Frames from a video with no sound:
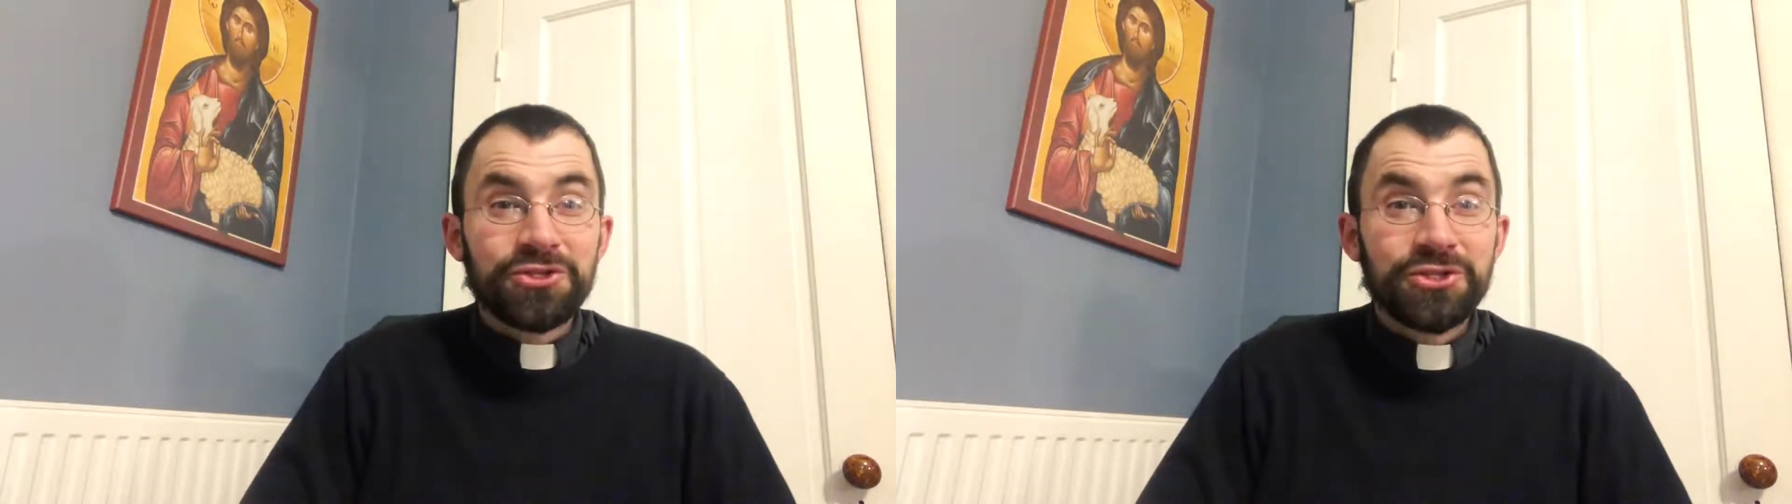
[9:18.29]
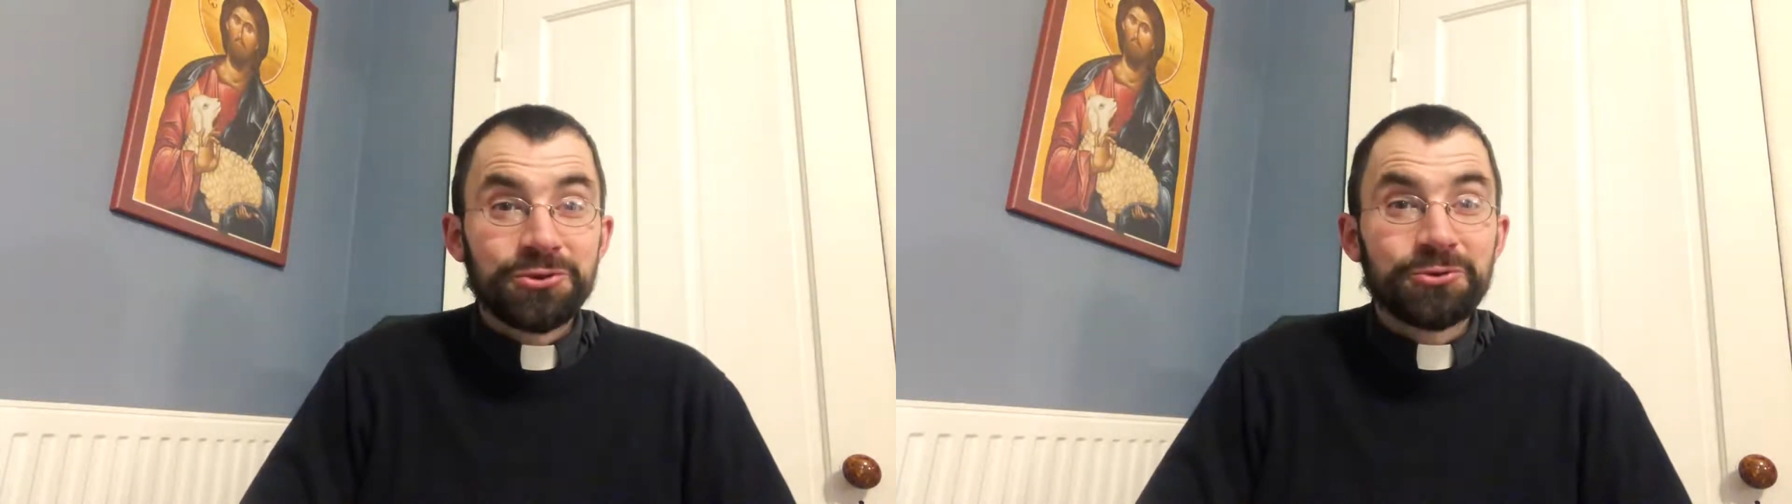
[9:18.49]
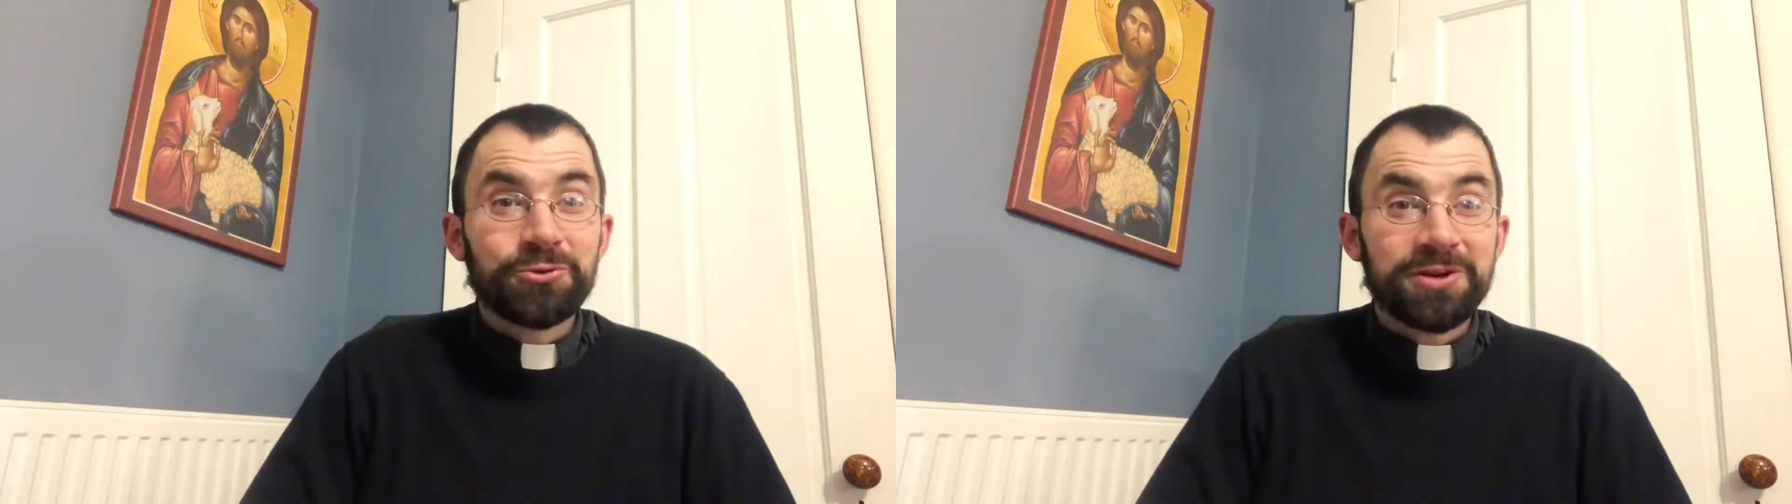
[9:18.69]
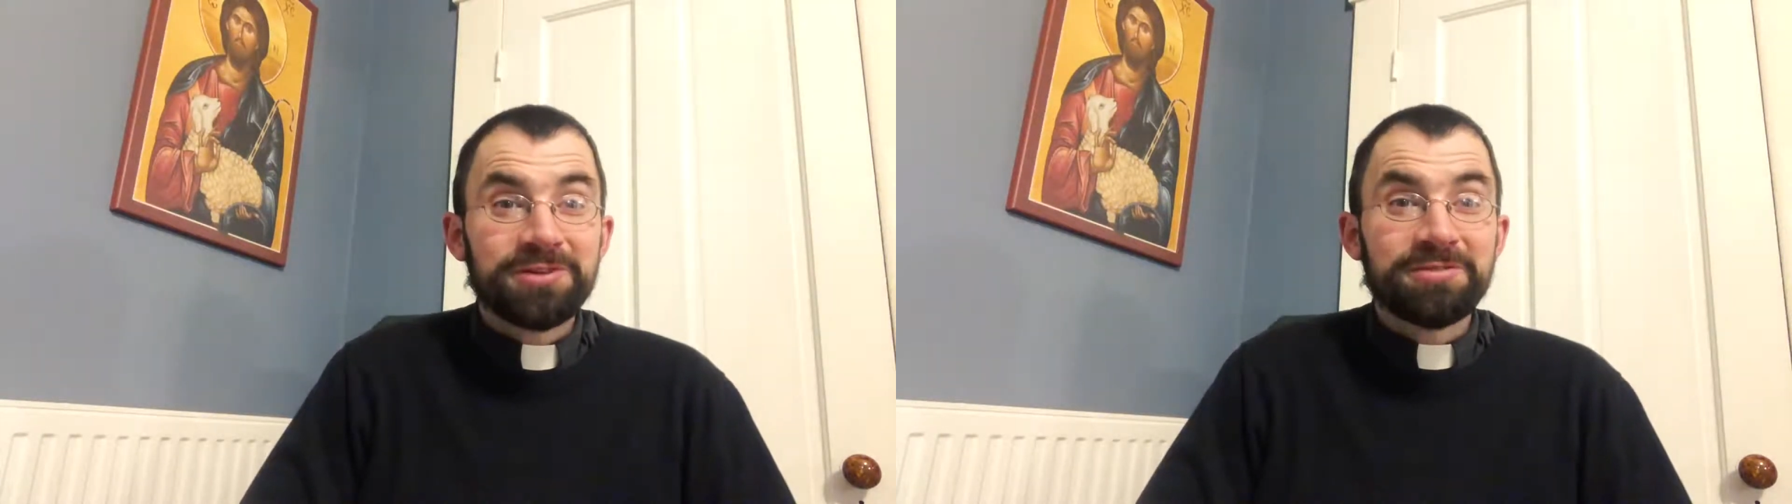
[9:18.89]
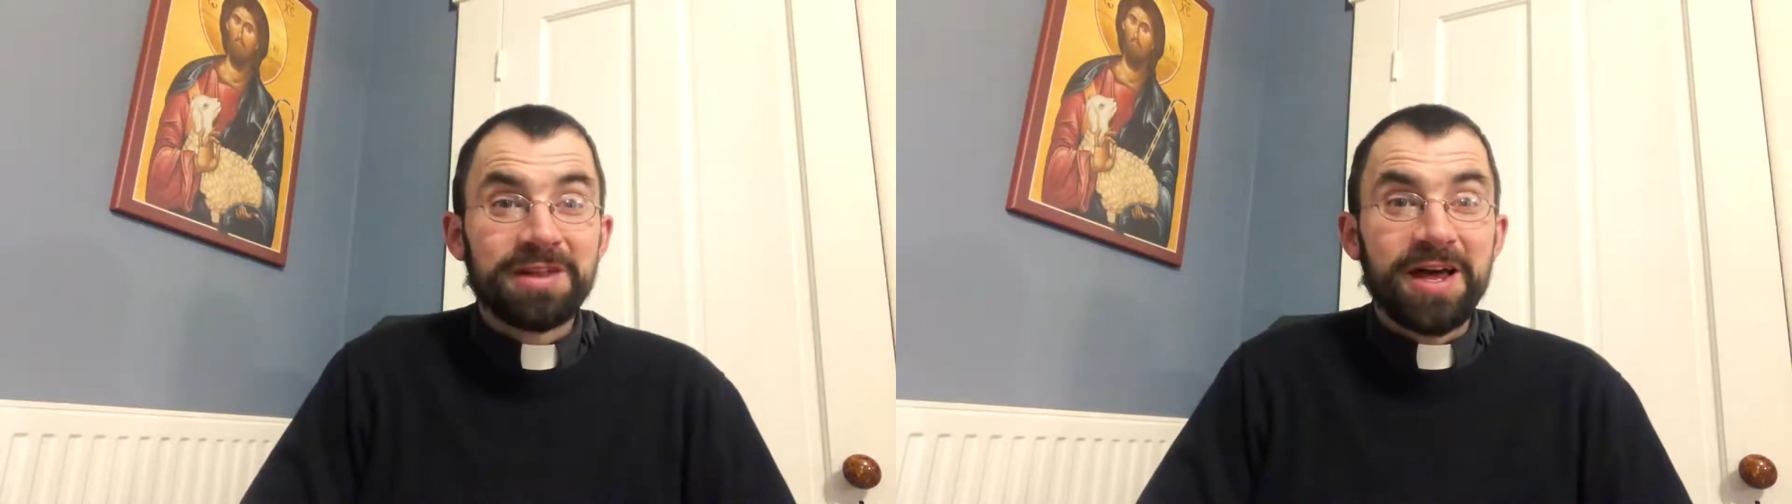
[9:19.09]
children
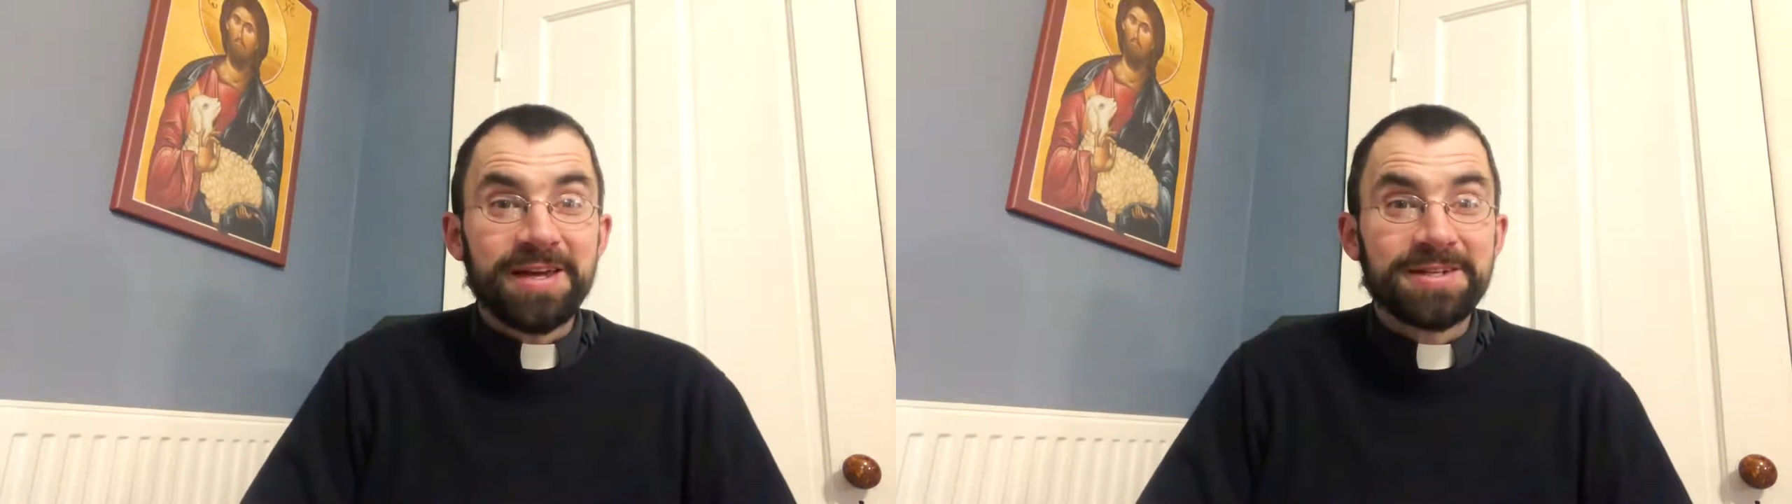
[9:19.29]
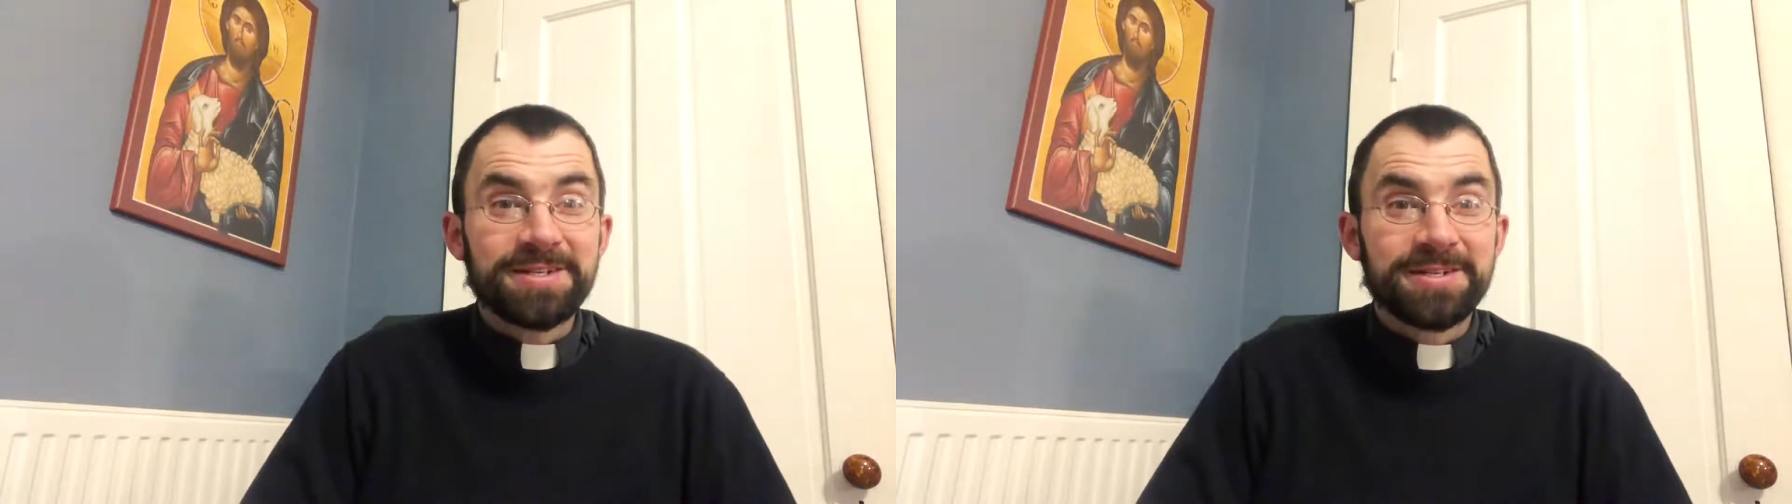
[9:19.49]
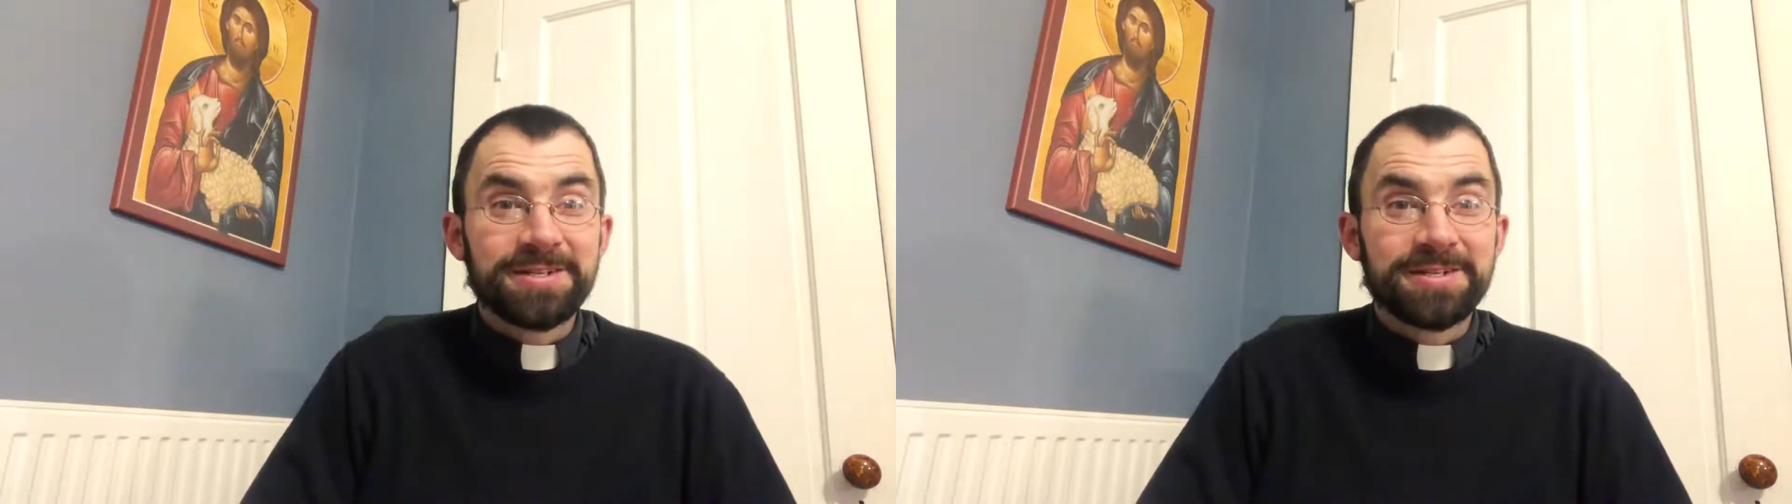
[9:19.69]
of light.